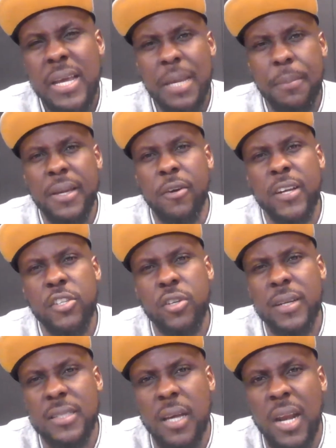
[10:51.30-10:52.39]

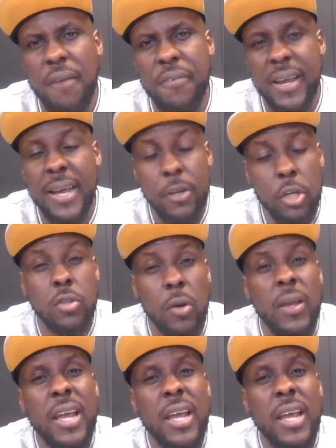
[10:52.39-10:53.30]
immigration in South Africa, and Dr.